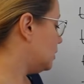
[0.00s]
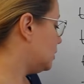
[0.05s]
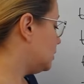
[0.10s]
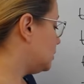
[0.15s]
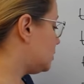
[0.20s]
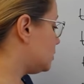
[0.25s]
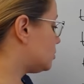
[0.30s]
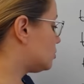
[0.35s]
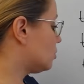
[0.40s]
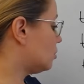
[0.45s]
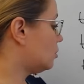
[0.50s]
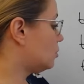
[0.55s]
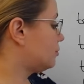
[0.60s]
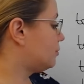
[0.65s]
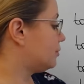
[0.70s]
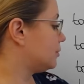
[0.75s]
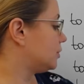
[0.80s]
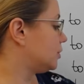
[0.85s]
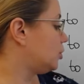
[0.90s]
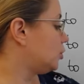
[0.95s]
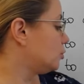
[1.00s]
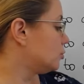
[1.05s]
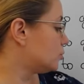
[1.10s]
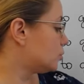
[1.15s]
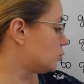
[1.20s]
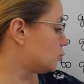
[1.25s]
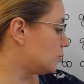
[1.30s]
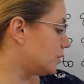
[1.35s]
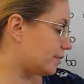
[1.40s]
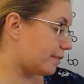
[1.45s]
It is often
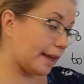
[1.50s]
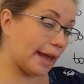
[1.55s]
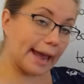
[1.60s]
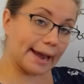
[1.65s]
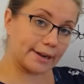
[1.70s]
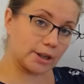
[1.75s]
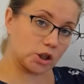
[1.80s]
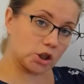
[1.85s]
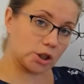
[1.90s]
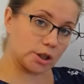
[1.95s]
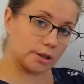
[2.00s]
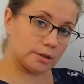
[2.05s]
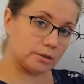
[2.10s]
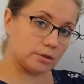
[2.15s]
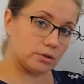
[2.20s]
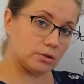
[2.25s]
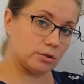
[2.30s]
used with actions,